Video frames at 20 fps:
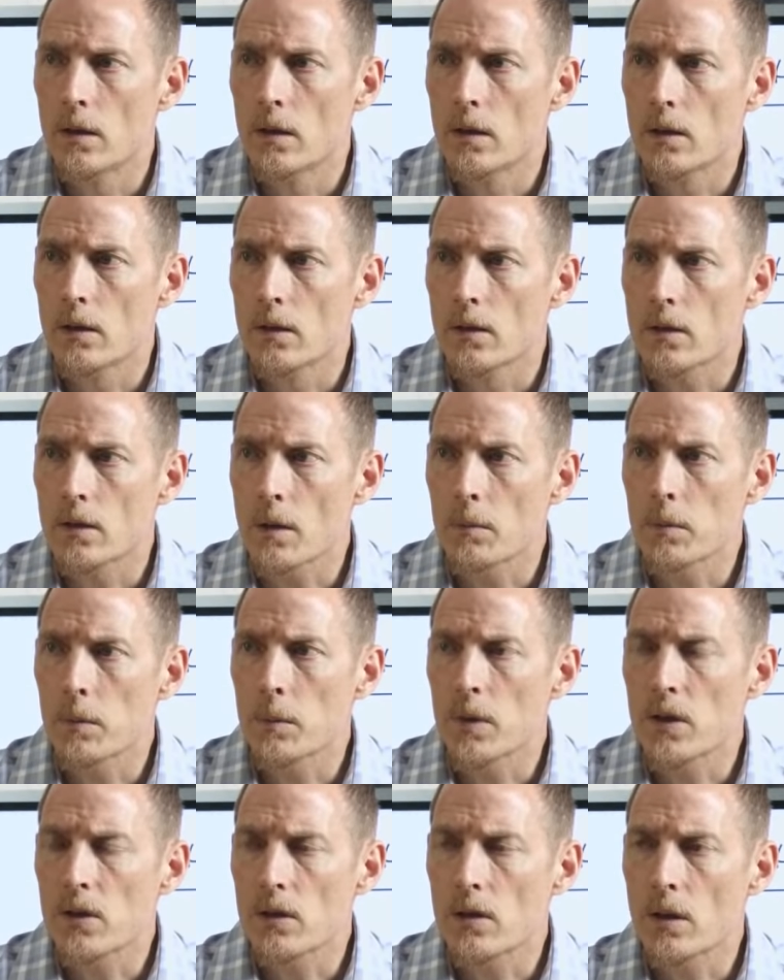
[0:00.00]

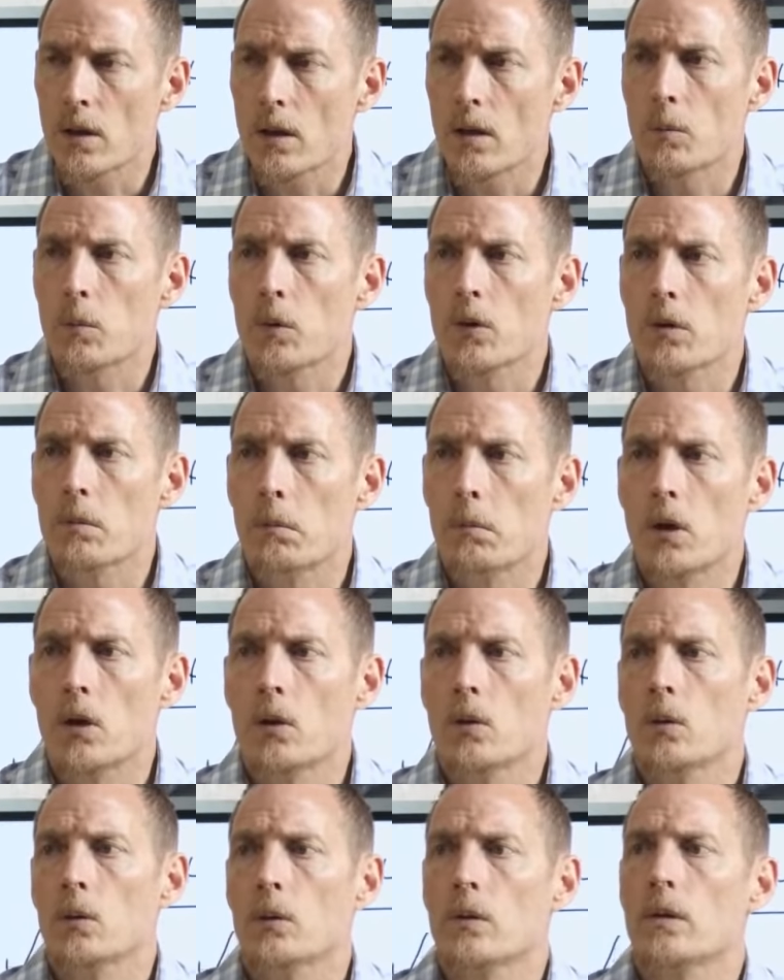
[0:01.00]
supplements that help with
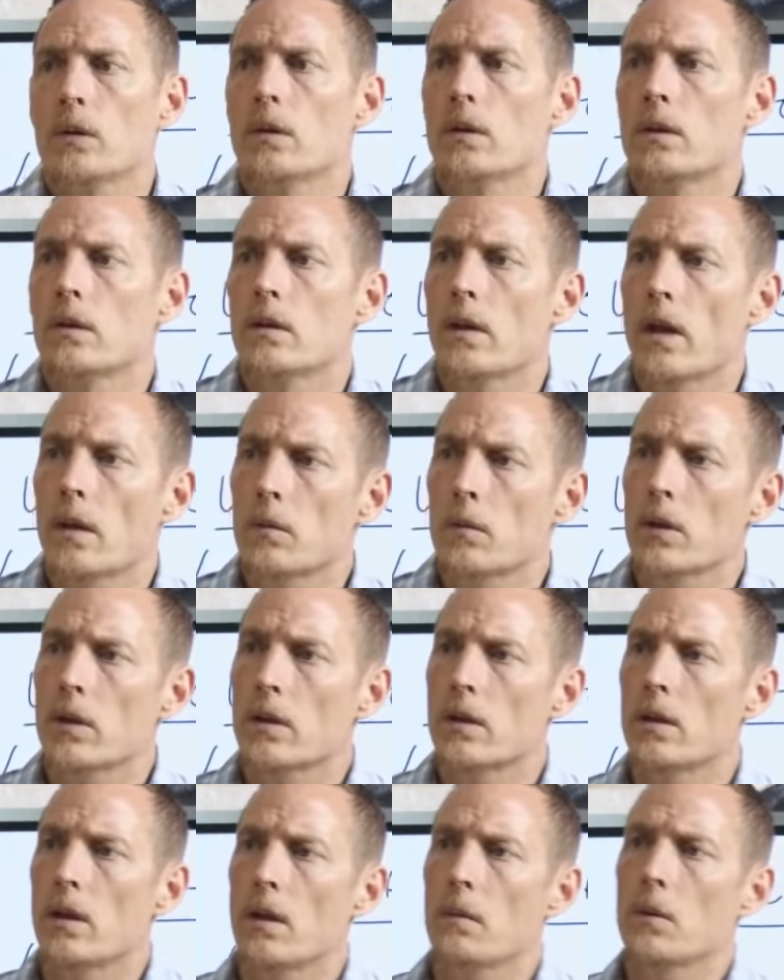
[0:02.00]
mold. Deborah, the
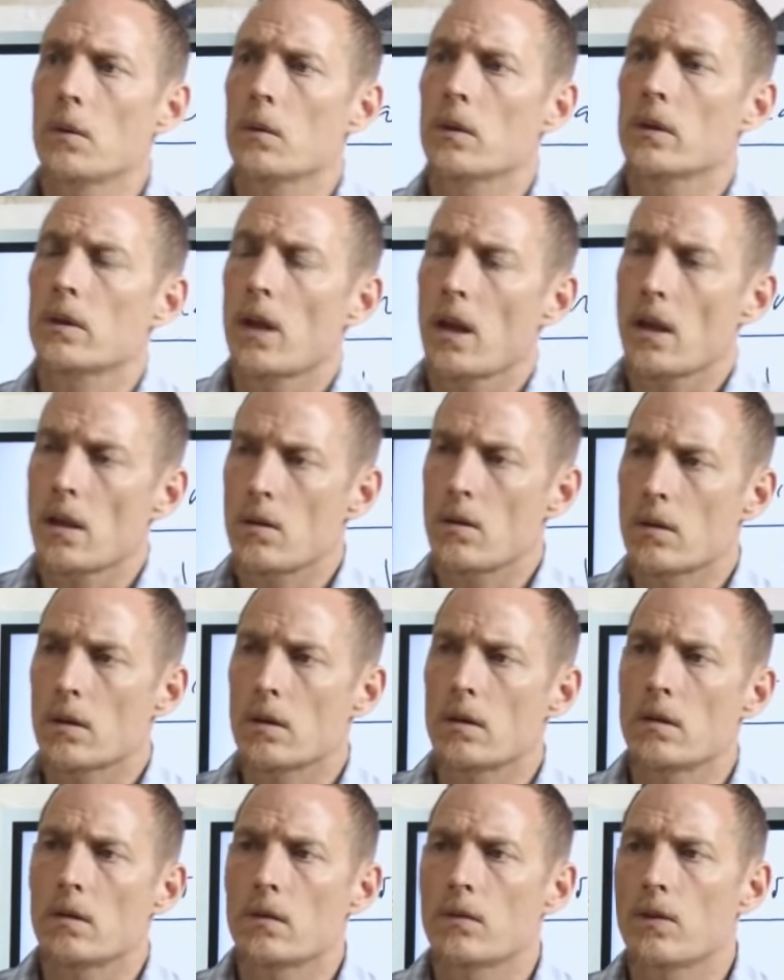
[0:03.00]
number one thing you can do
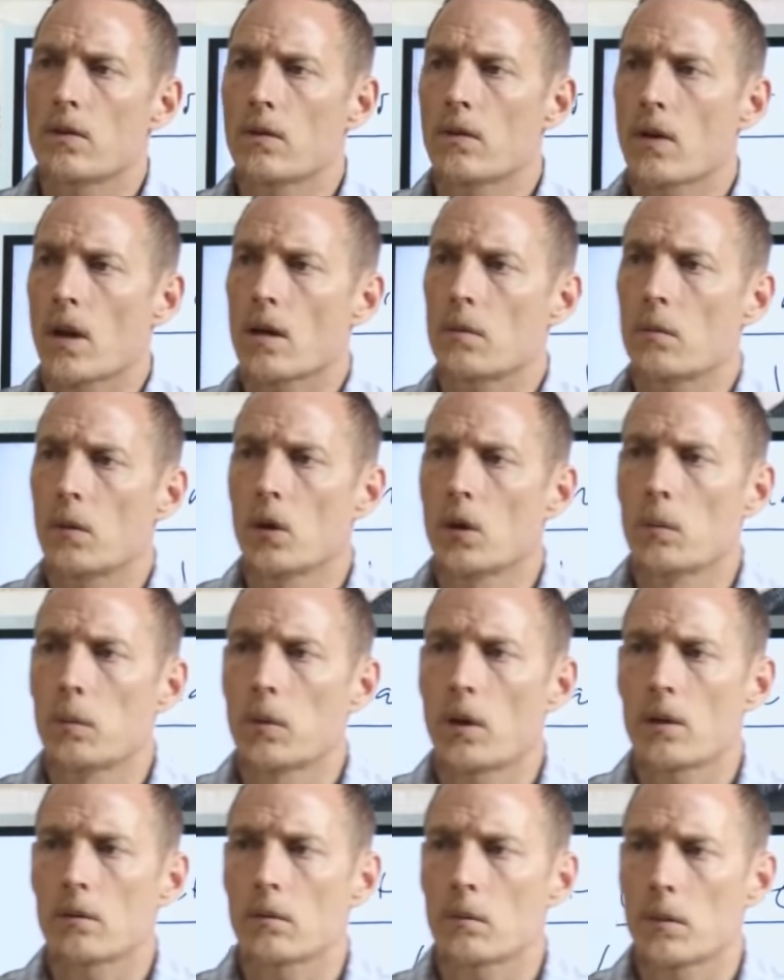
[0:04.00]
if you've got a mold
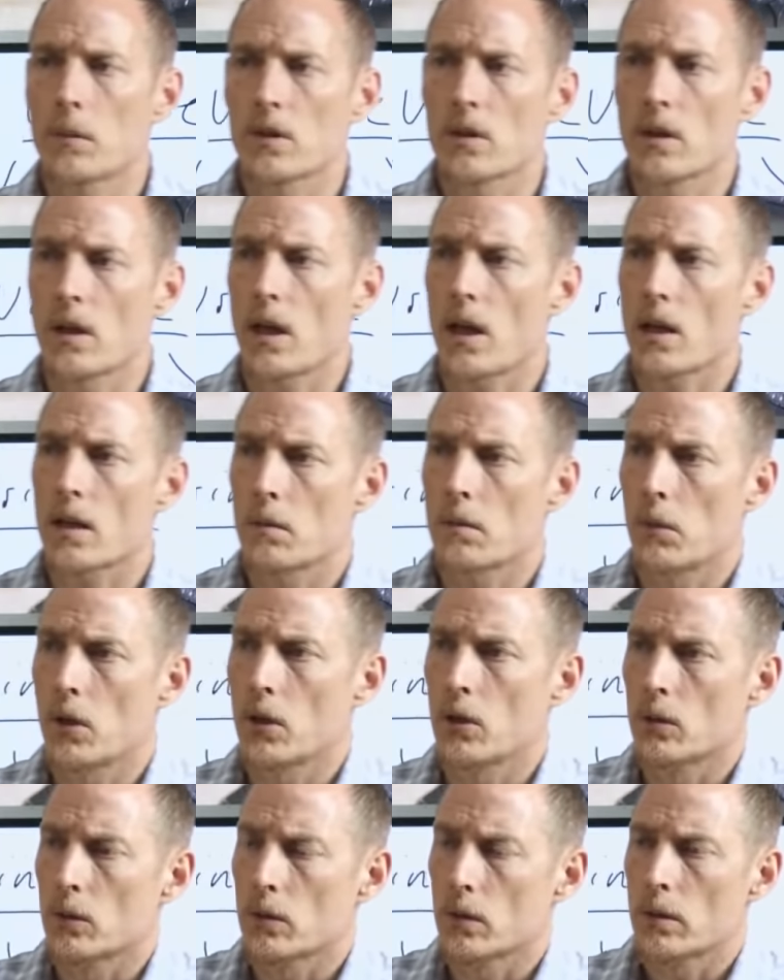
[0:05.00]
problem is get out of the
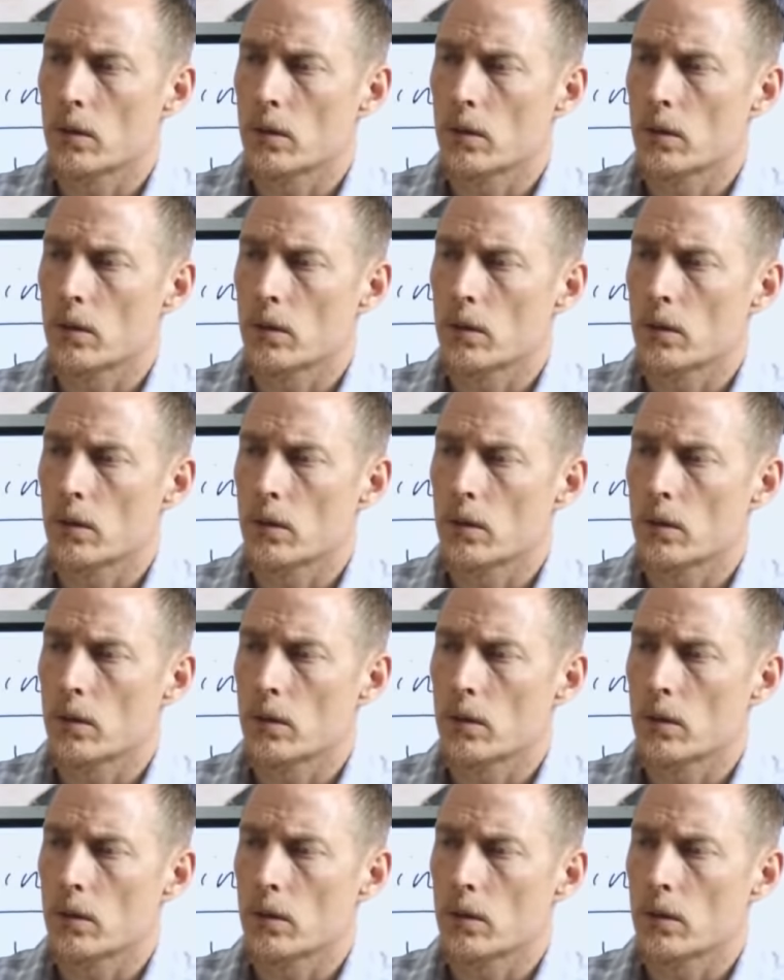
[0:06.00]
mold.